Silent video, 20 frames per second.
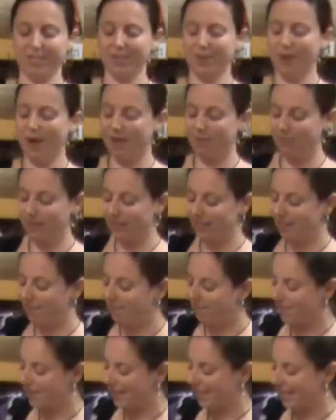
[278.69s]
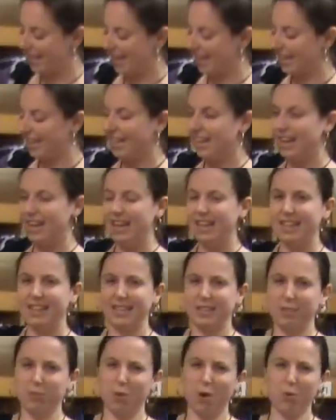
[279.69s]
So I really feel like
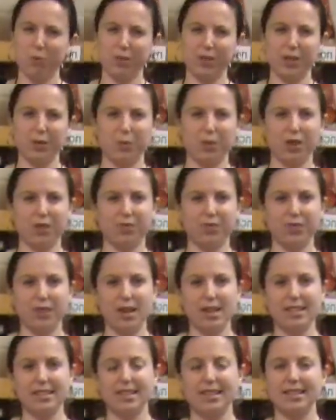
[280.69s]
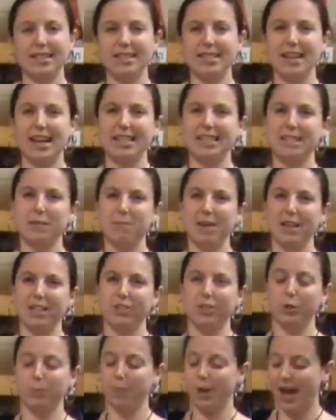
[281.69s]
this won't really work for us unless it has some
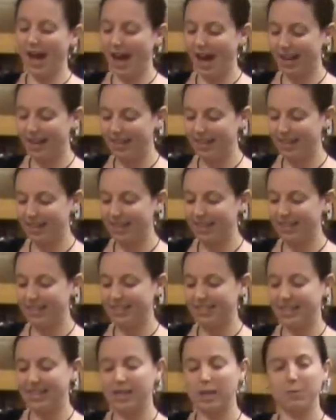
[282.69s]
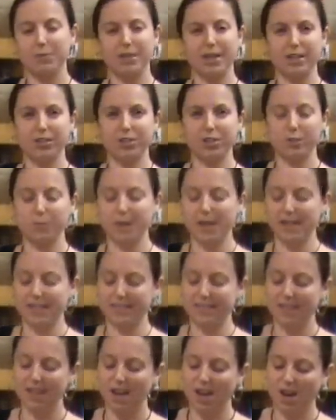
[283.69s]
extra padding in it to take up the extra
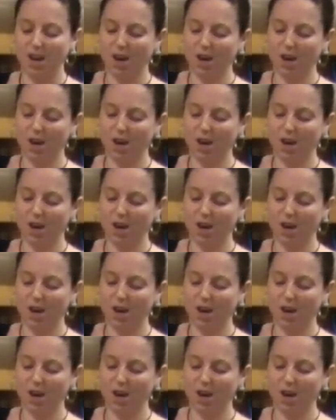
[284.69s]
space.